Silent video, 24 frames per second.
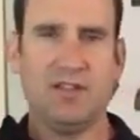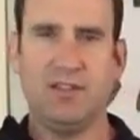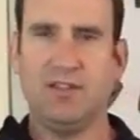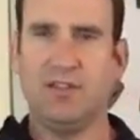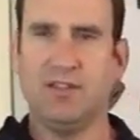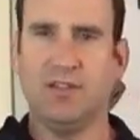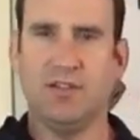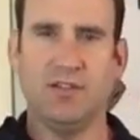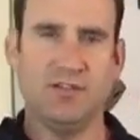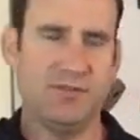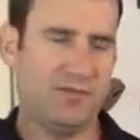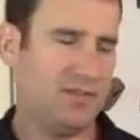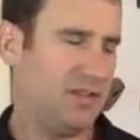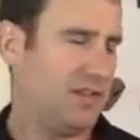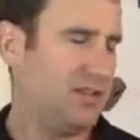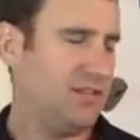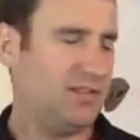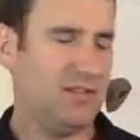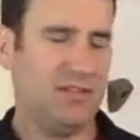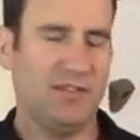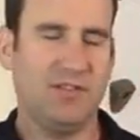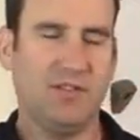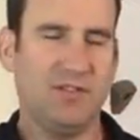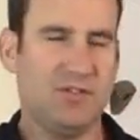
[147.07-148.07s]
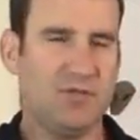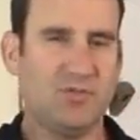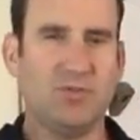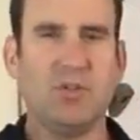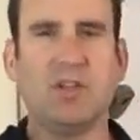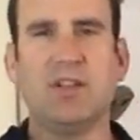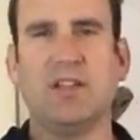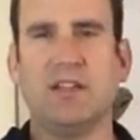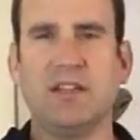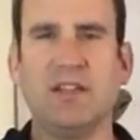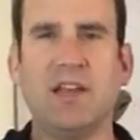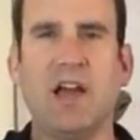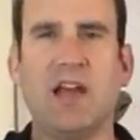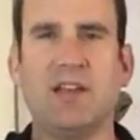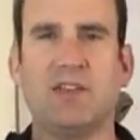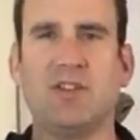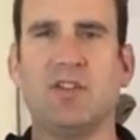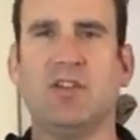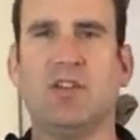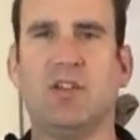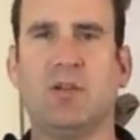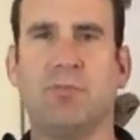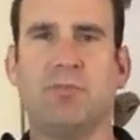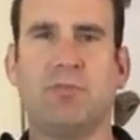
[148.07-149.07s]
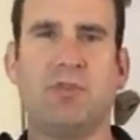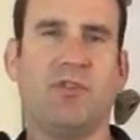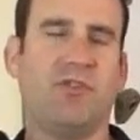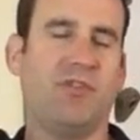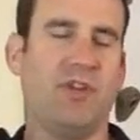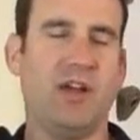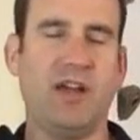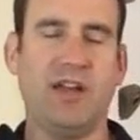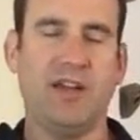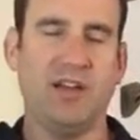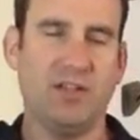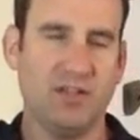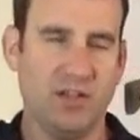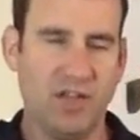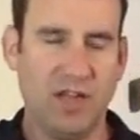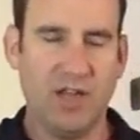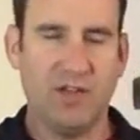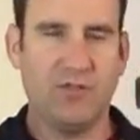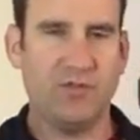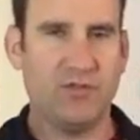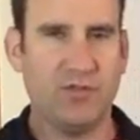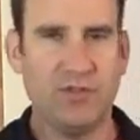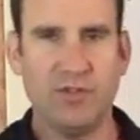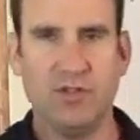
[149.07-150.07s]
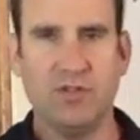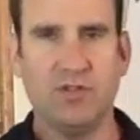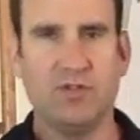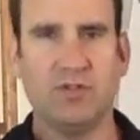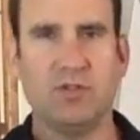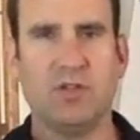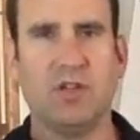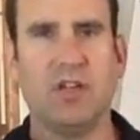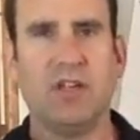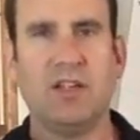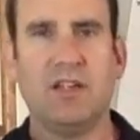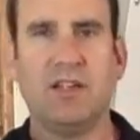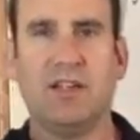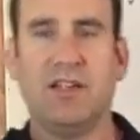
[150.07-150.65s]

it's really not going to provide a lot for you